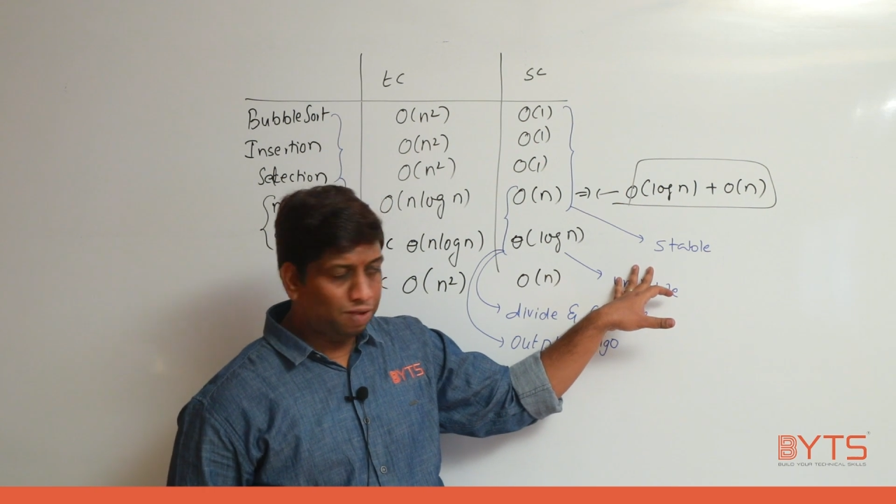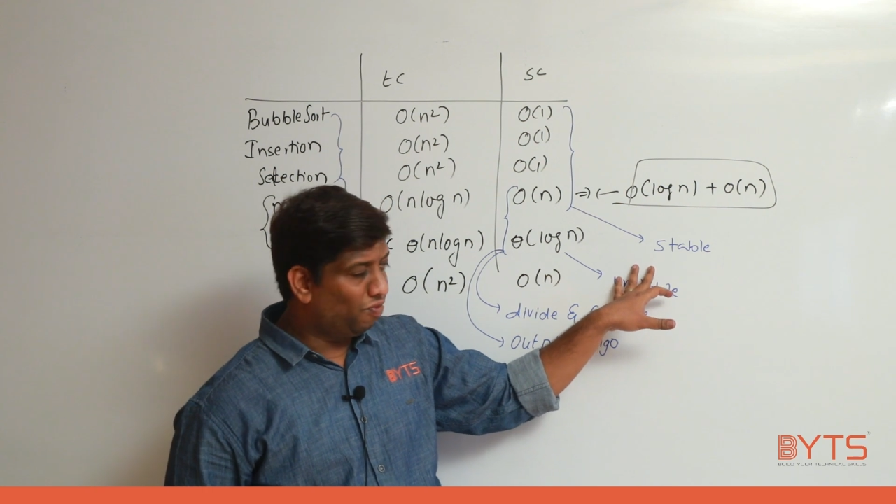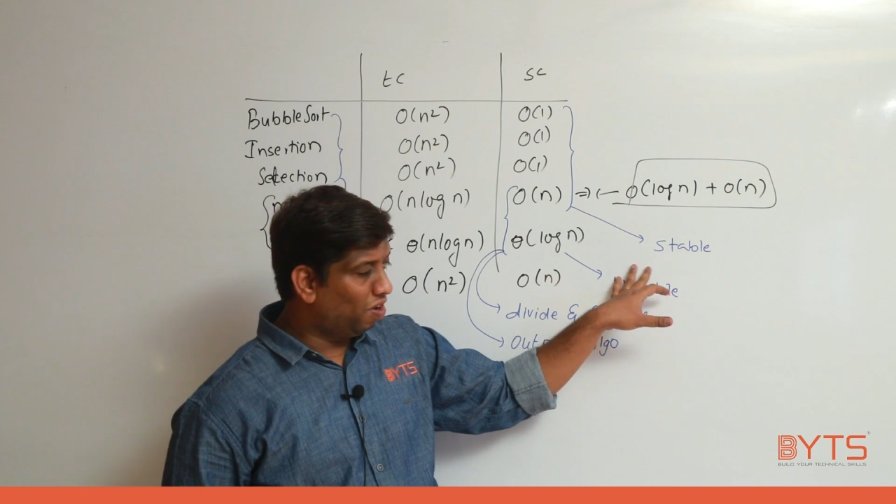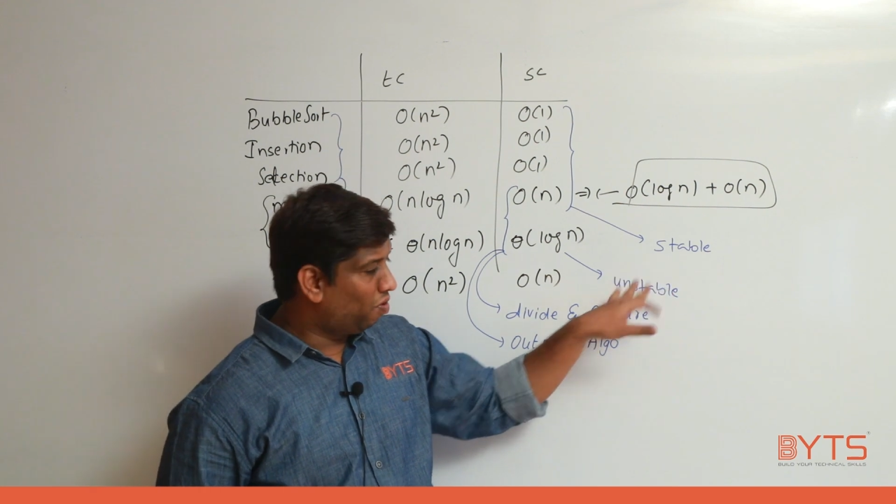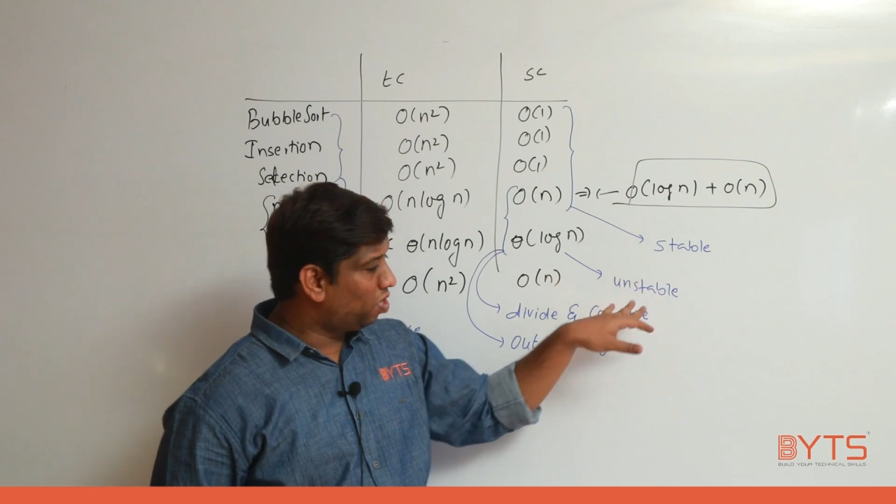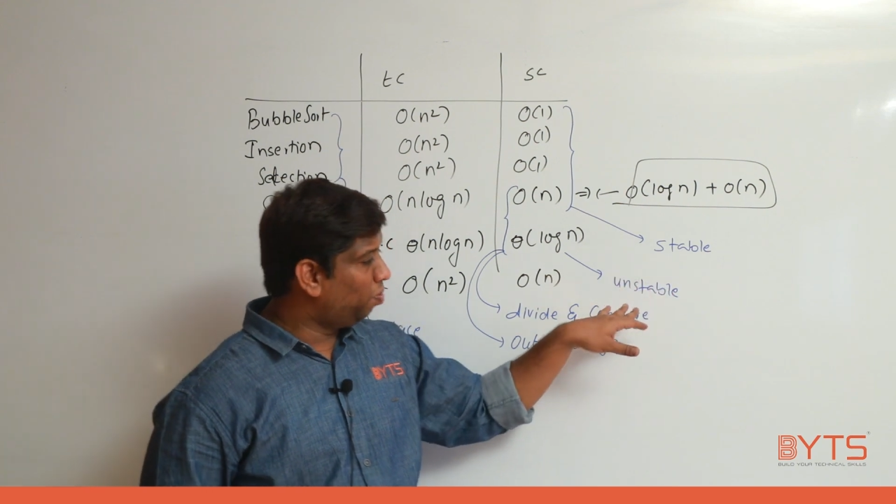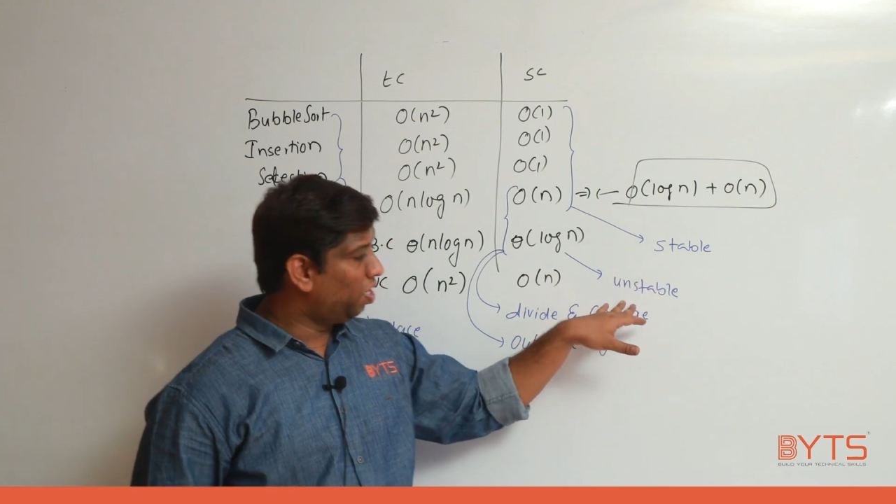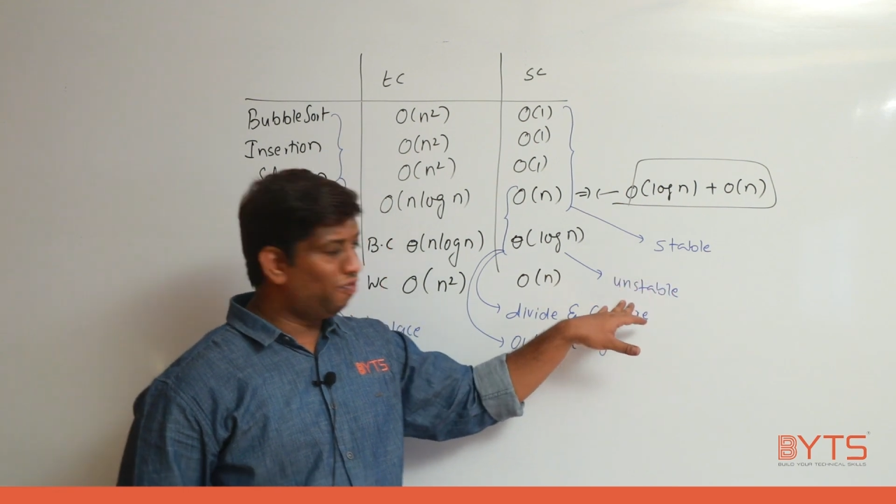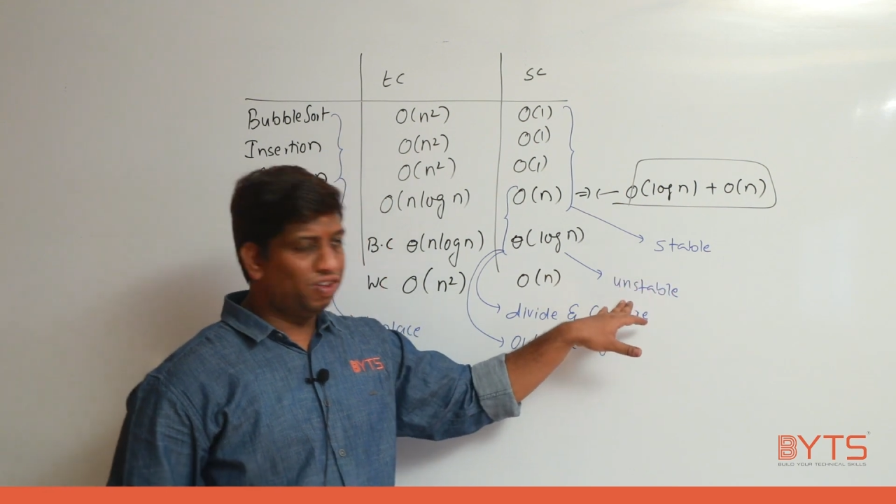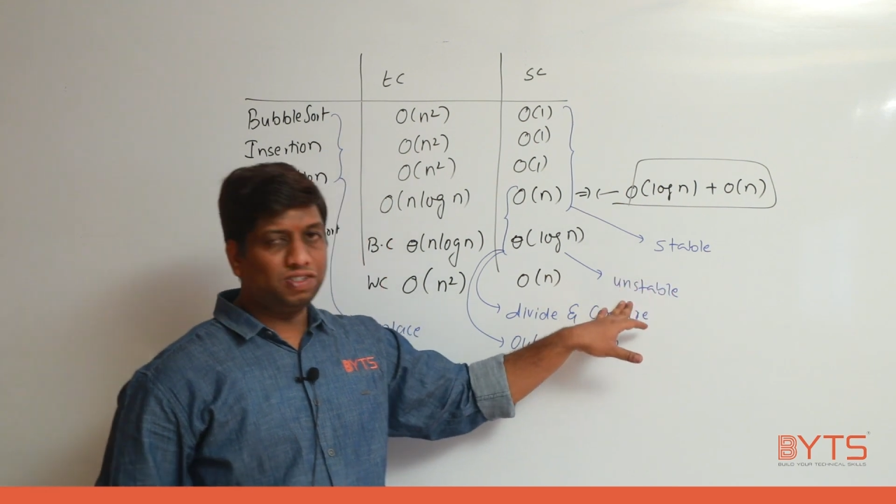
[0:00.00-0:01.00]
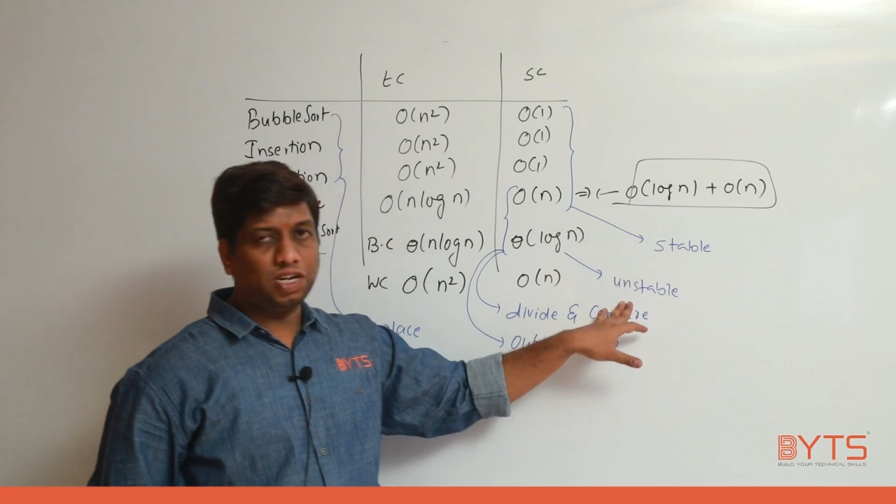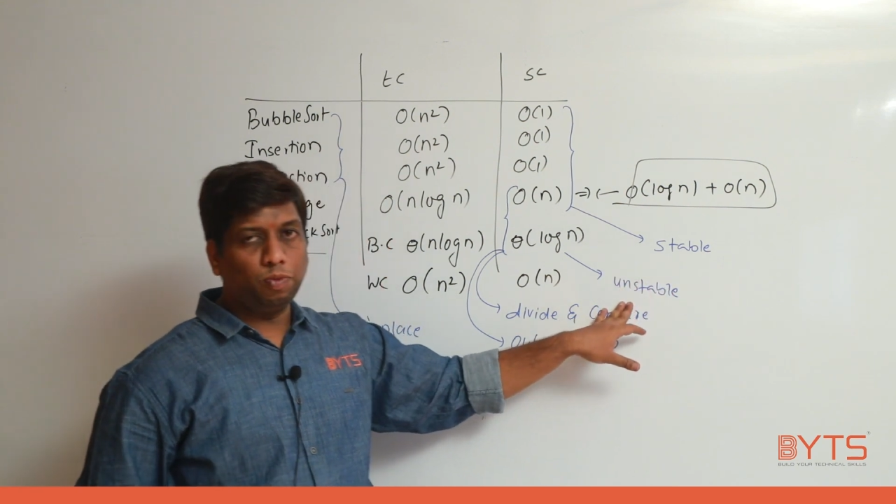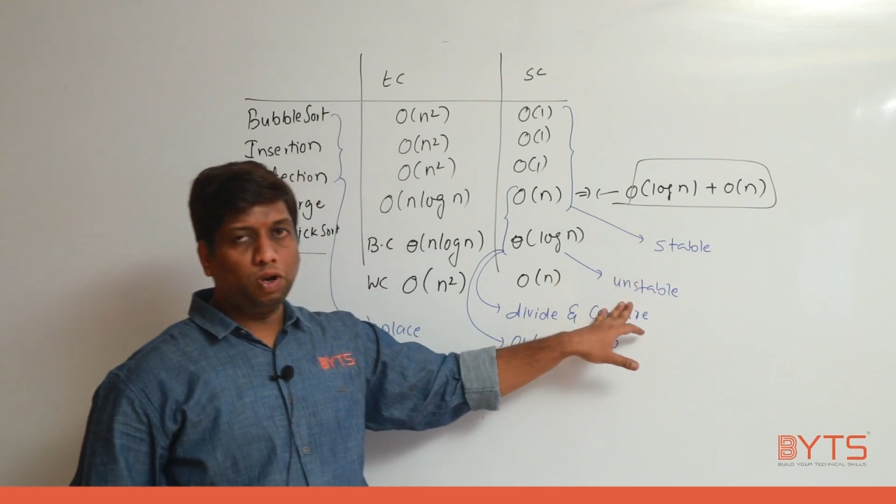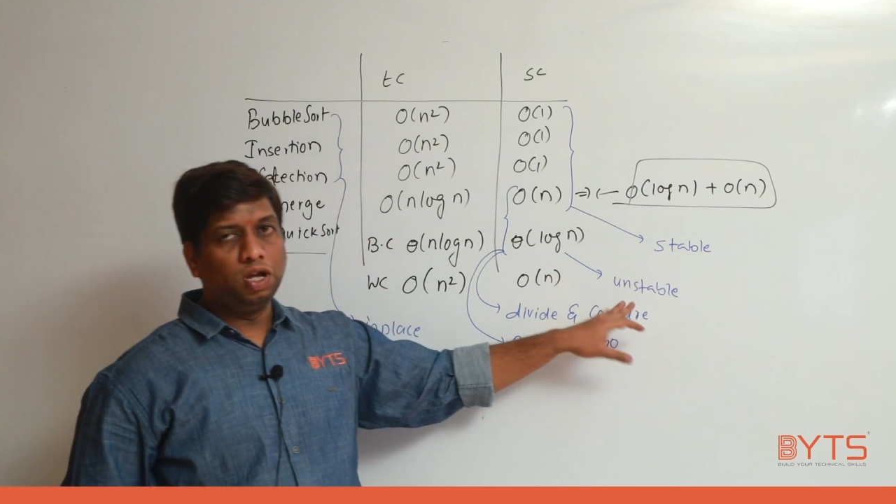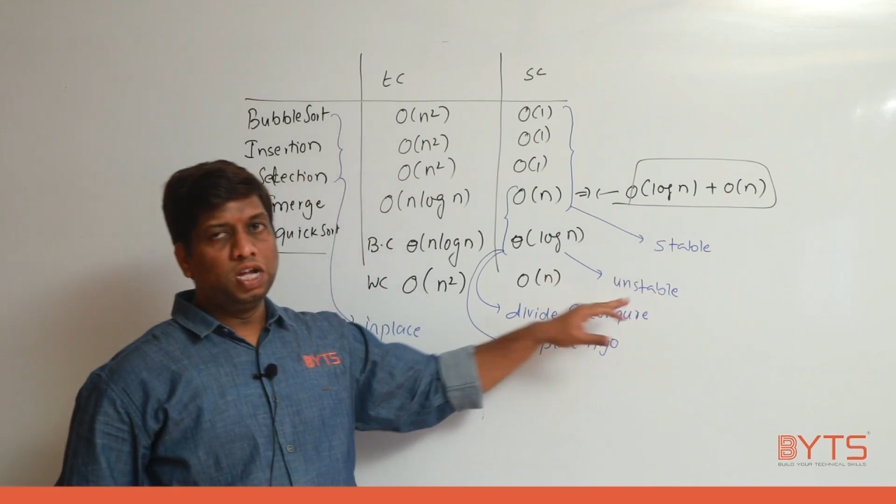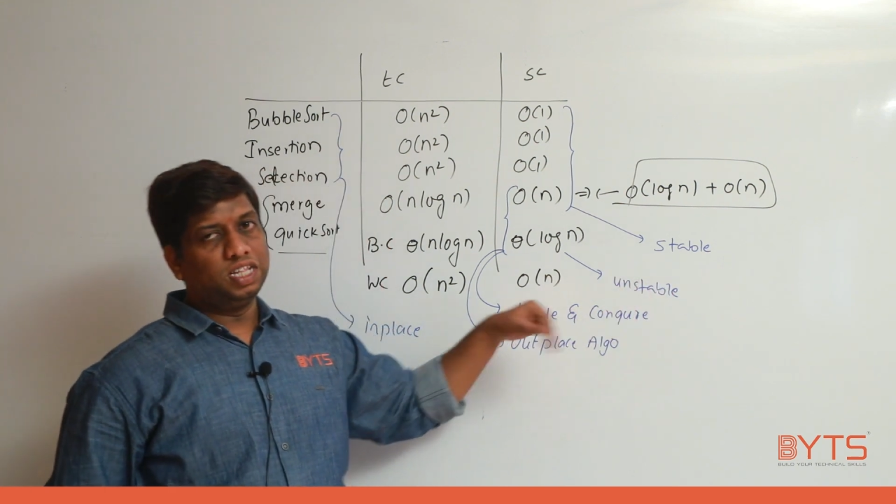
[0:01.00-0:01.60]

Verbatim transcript: same way. What is the meaning of unstable?